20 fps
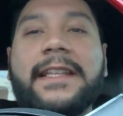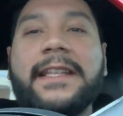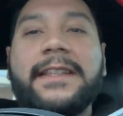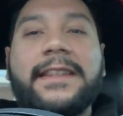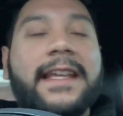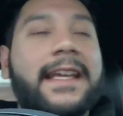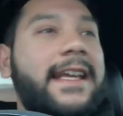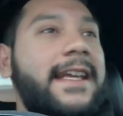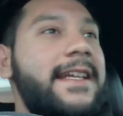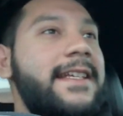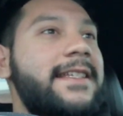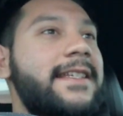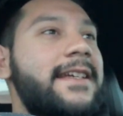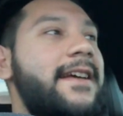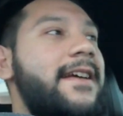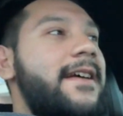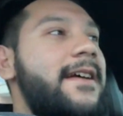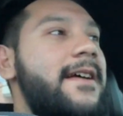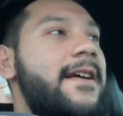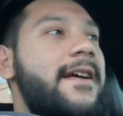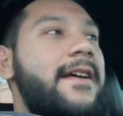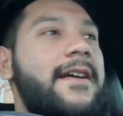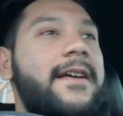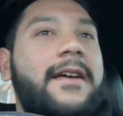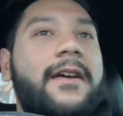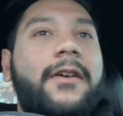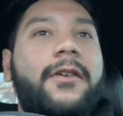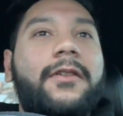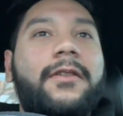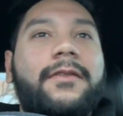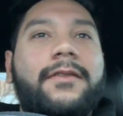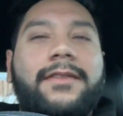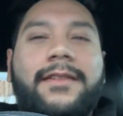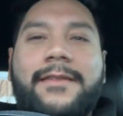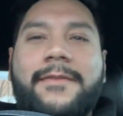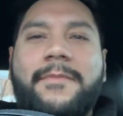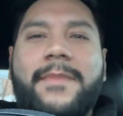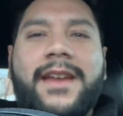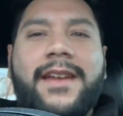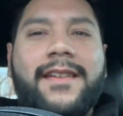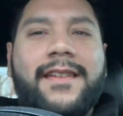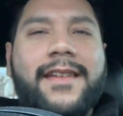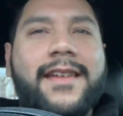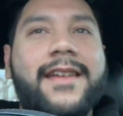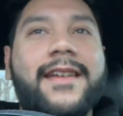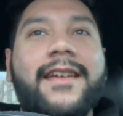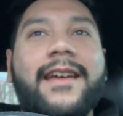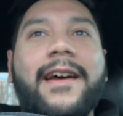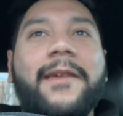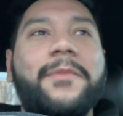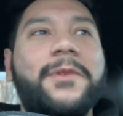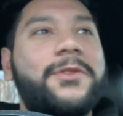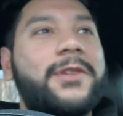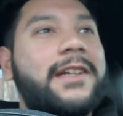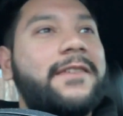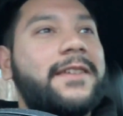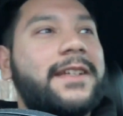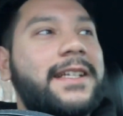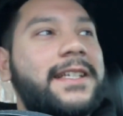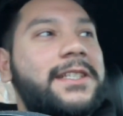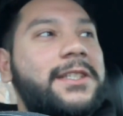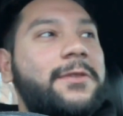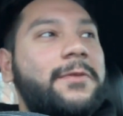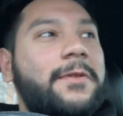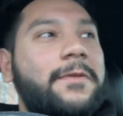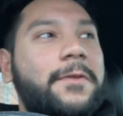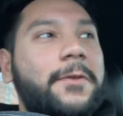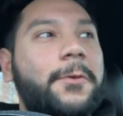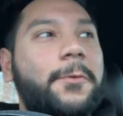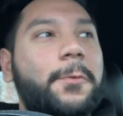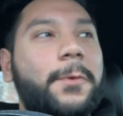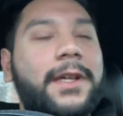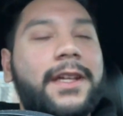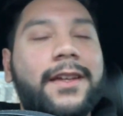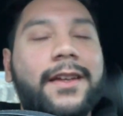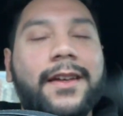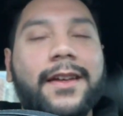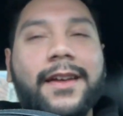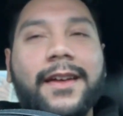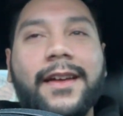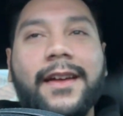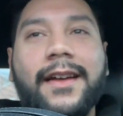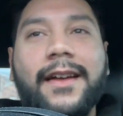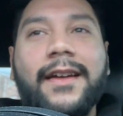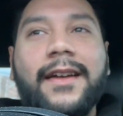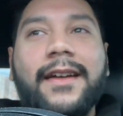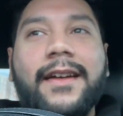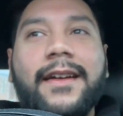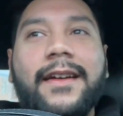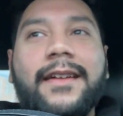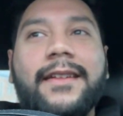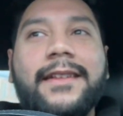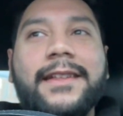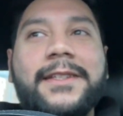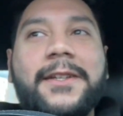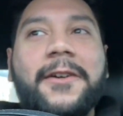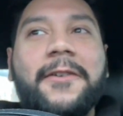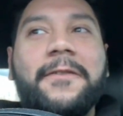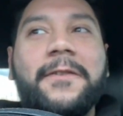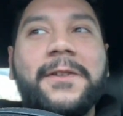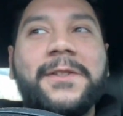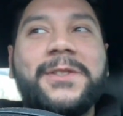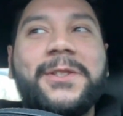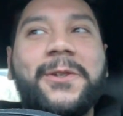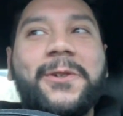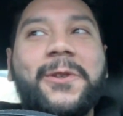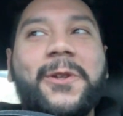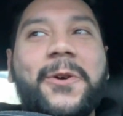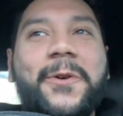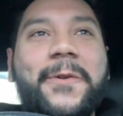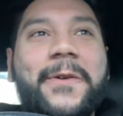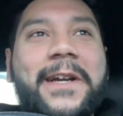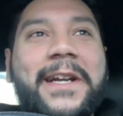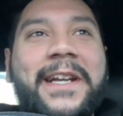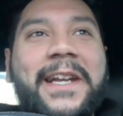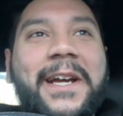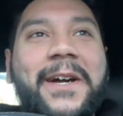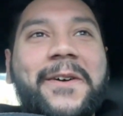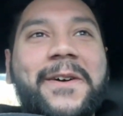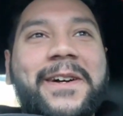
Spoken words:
thing is, man, I've been driving an SUV for a week. This car feels so low right now.